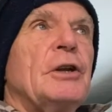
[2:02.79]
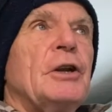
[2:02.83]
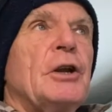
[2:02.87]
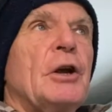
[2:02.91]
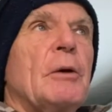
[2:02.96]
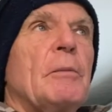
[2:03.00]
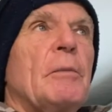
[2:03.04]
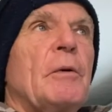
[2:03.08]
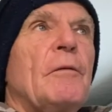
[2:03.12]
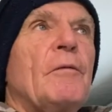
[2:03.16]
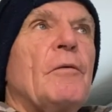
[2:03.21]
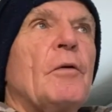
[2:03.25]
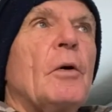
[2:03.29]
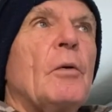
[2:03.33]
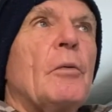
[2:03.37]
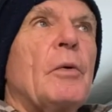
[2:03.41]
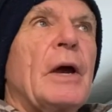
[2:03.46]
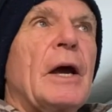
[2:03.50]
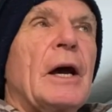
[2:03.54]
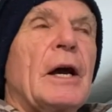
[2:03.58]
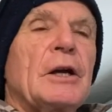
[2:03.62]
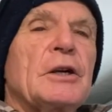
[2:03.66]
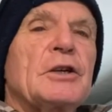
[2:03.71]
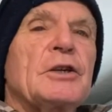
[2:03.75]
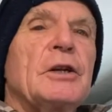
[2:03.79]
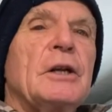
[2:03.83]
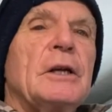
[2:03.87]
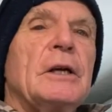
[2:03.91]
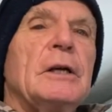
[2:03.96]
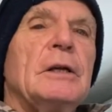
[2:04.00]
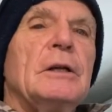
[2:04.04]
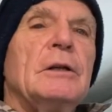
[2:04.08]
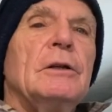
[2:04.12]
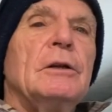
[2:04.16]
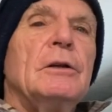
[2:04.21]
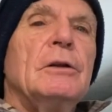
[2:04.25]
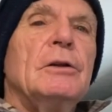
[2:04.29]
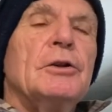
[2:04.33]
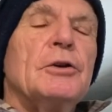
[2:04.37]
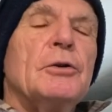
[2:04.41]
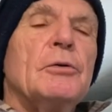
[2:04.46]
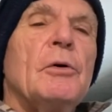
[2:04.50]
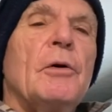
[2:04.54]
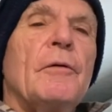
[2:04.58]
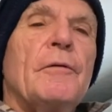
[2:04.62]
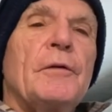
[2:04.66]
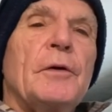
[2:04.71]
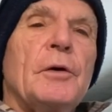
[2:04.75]
here before we actually
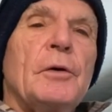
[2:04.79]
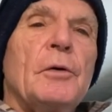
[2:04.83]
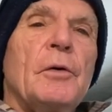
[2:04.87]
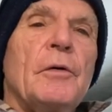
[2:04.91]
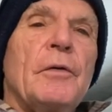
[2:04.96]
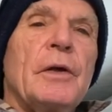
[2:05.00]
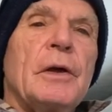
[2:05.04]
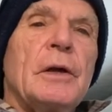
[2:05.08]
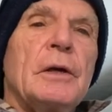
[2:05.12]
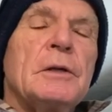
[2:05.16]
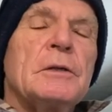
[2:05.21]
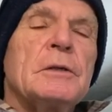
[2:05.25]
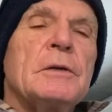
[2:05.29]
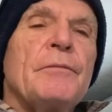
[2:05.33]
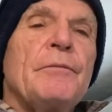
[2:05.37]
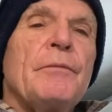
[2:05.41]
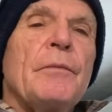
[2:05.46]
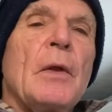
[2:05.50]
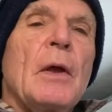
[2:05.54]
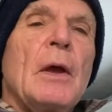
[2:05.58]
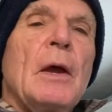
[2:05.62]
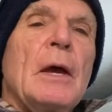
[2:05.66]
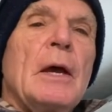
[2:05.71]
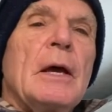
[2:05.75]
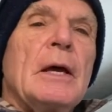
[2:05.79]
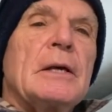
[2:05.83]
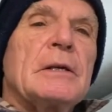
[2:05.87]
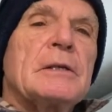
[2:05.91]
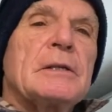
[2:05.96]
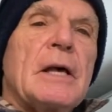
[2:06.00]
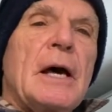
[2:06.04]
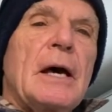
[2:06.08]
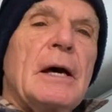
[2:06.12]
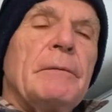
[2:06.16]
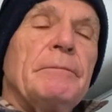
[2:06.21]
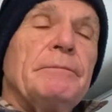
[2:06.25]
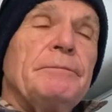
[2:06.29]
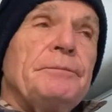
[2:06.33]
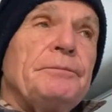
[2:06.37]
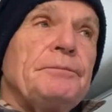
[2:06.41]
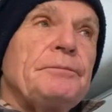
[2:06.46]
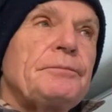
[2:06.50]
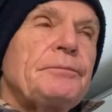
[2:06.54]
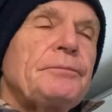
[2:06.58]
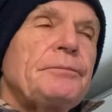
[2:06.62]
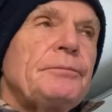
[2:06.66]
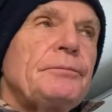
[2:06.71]
do a few of these is that